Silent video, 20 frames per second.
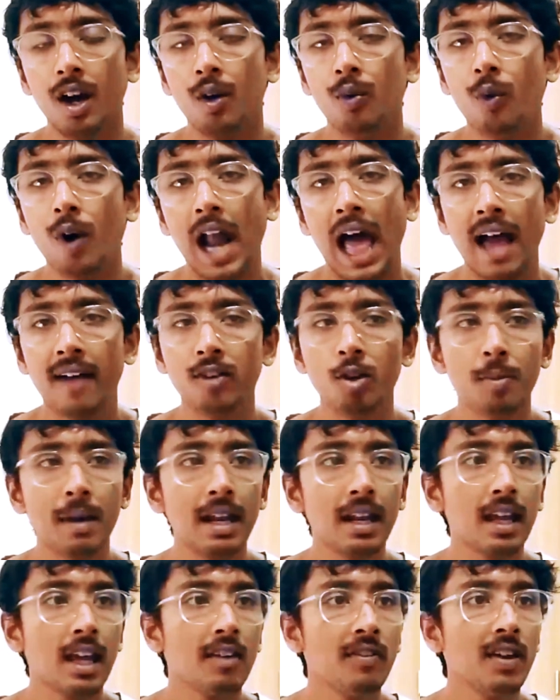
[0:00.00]
What have you
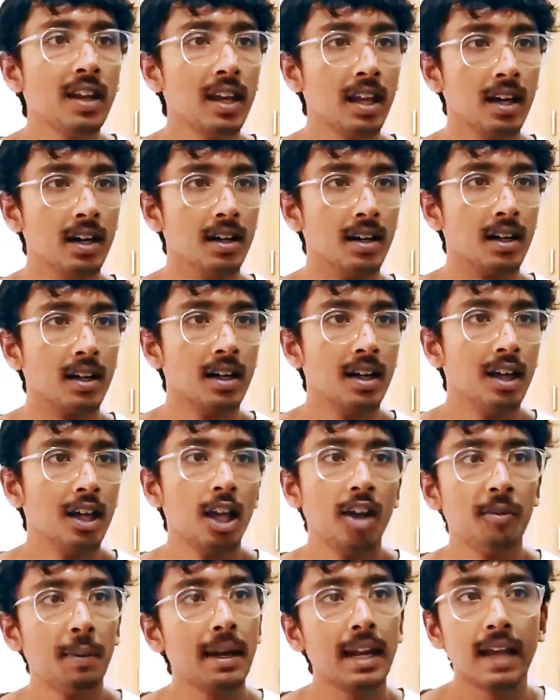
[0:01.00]
been given here?
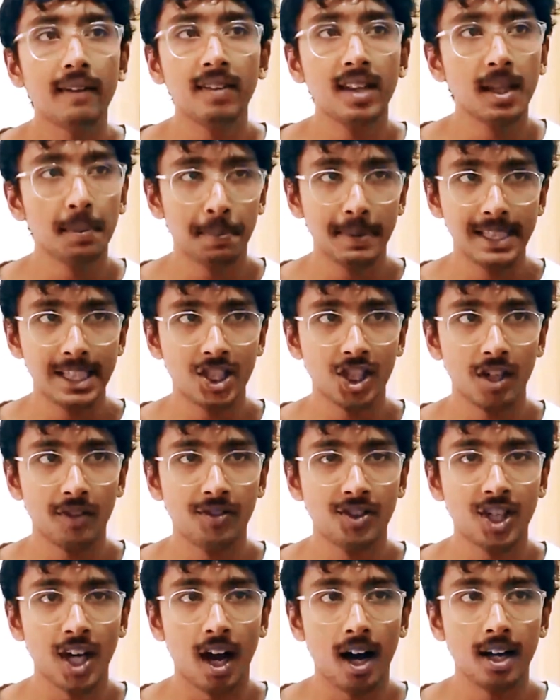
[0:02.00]
You've been given the position
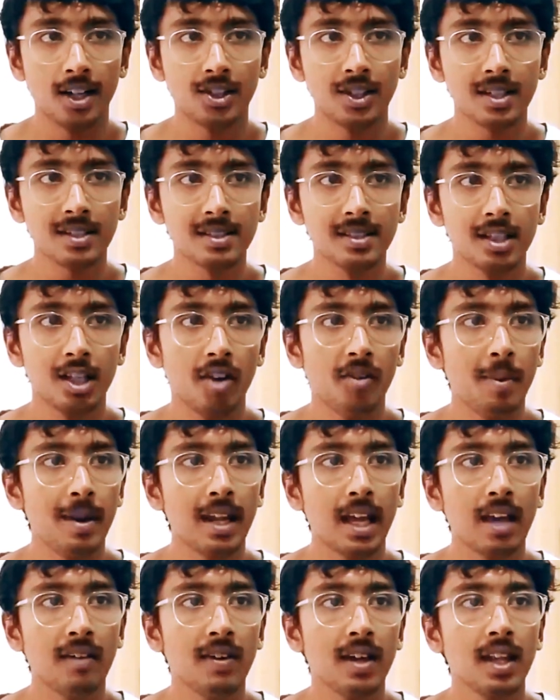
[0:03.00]
of charges, you've
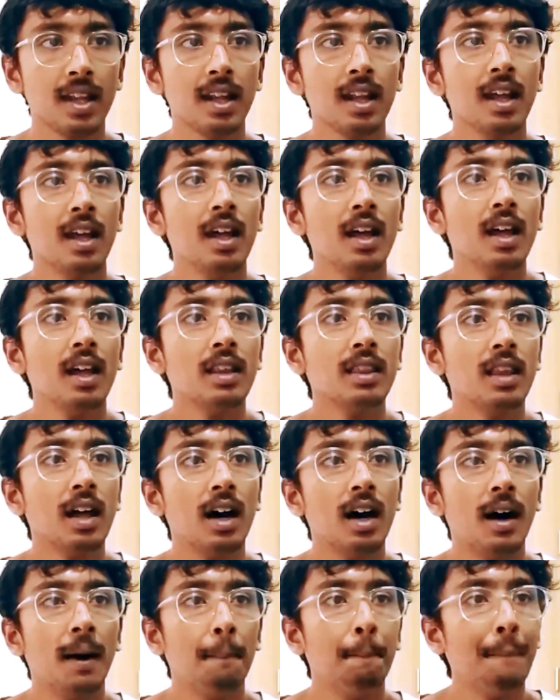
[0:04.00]
been given
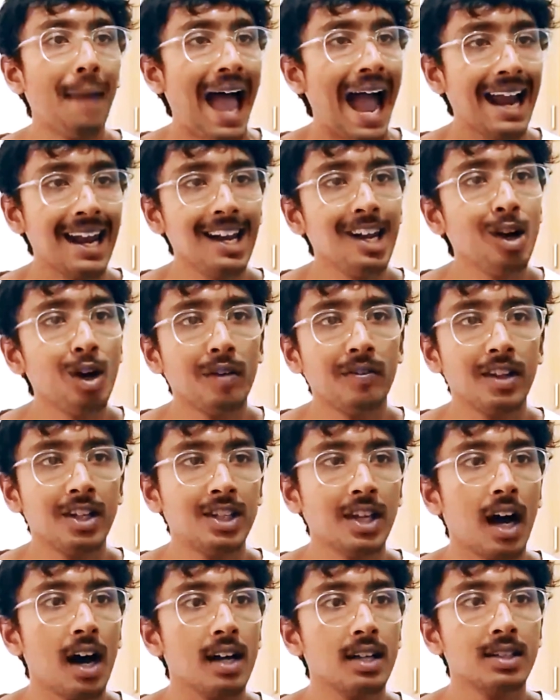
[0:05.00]
the magnitude of the
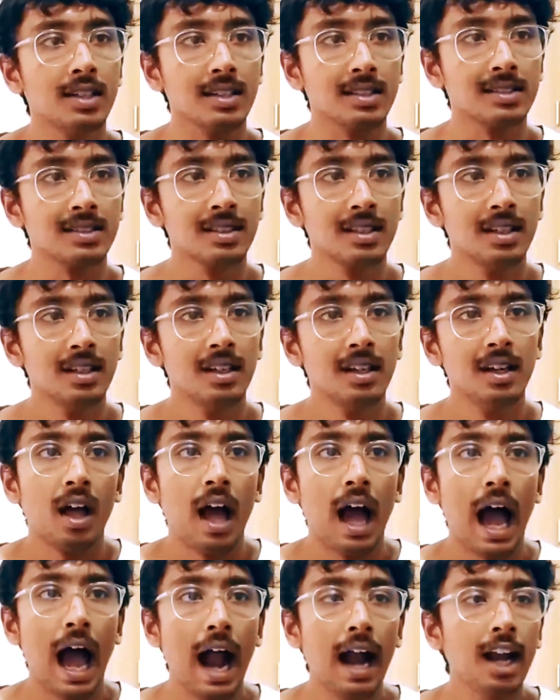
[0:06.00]
charges,
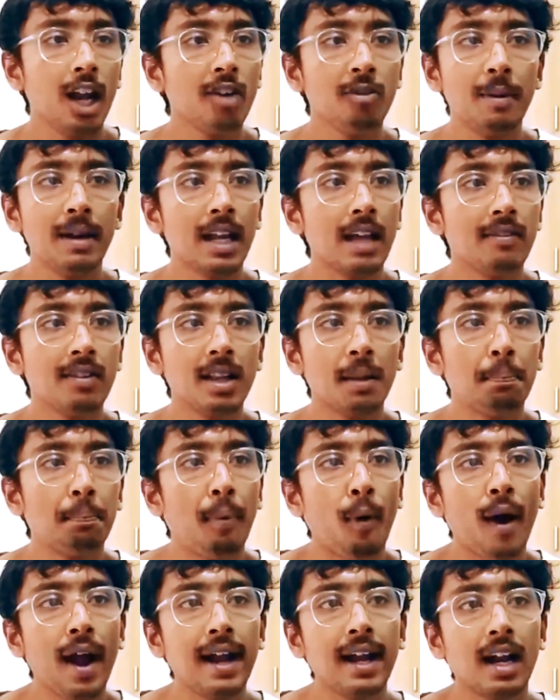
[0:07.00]
and you've been given the
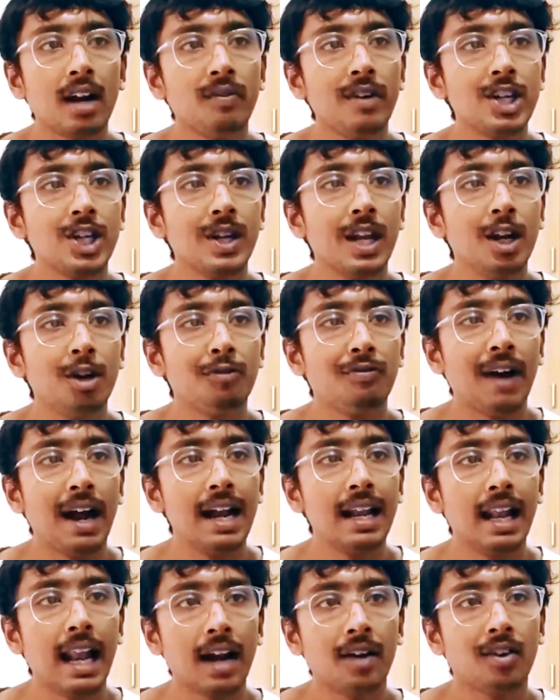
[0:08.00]
point at which you need to
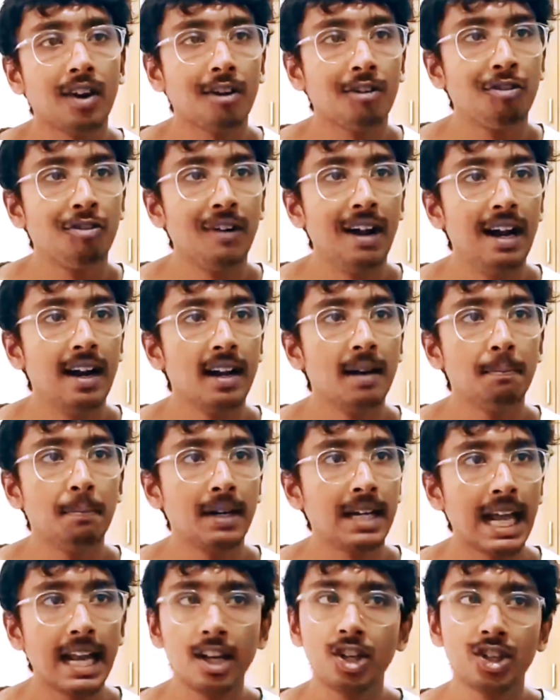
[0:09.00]
find electric field and
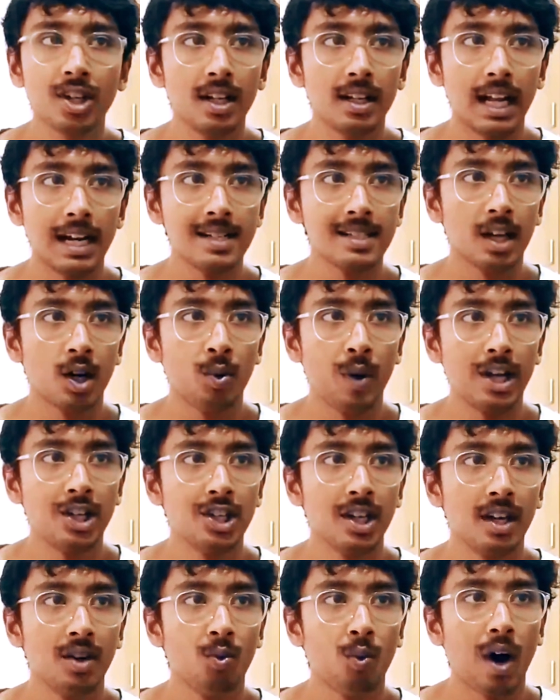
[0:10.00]
potential. That's the
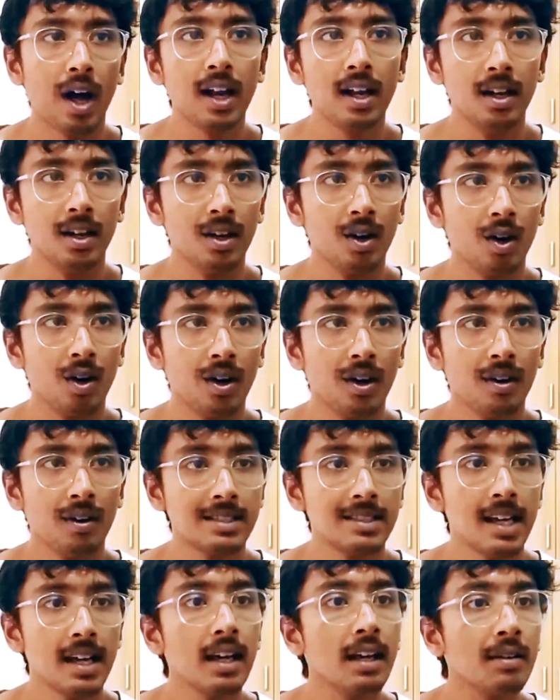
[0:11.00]
question 1 that's
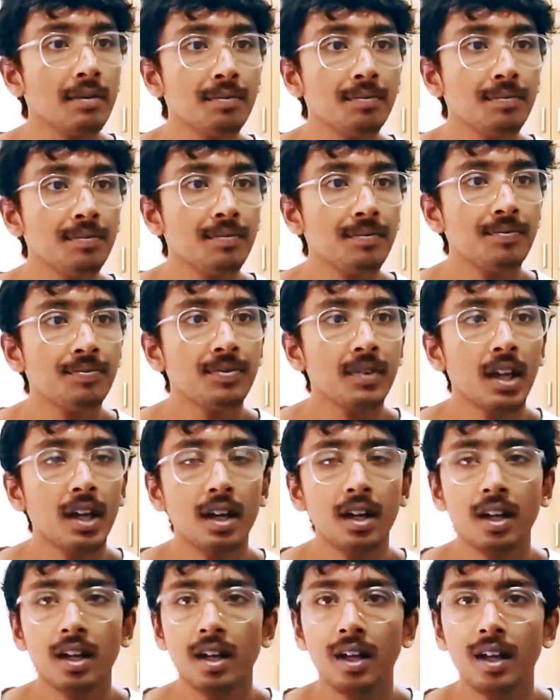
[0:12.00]
there.
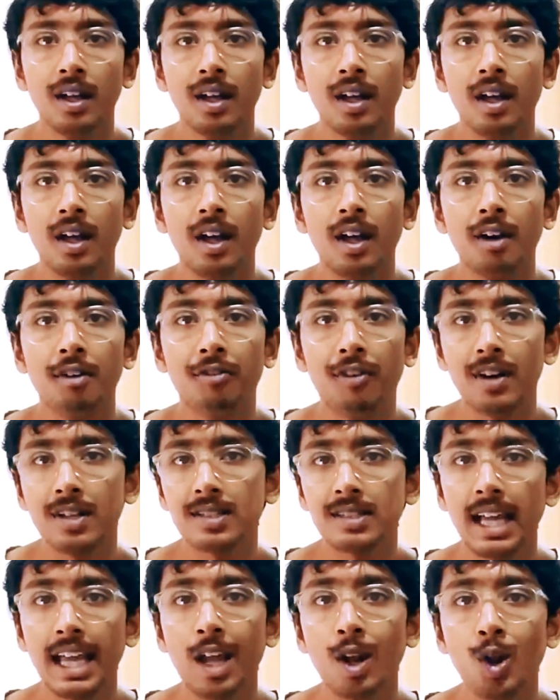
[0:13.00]
First
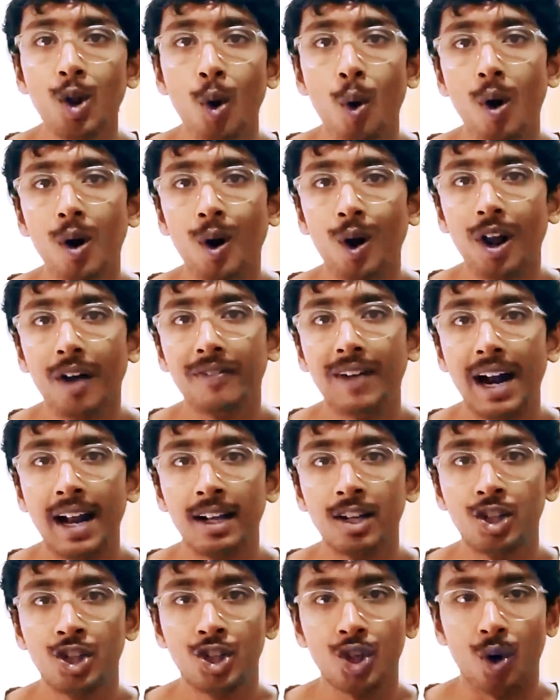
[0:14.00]
thing, you note all of that
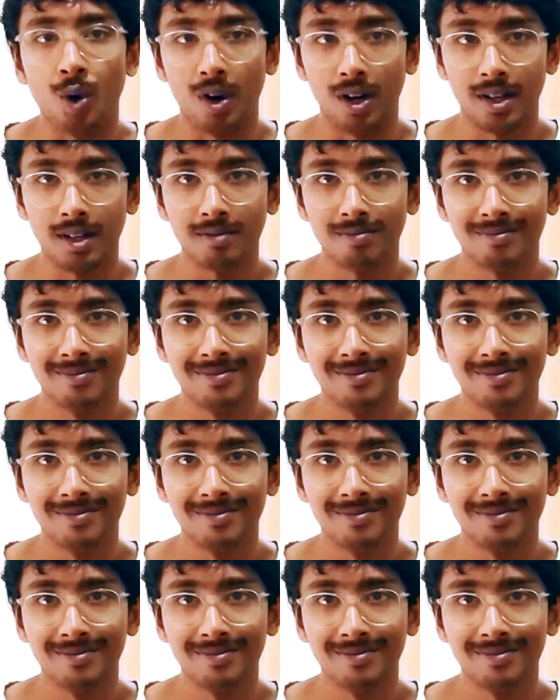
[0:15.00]
in short.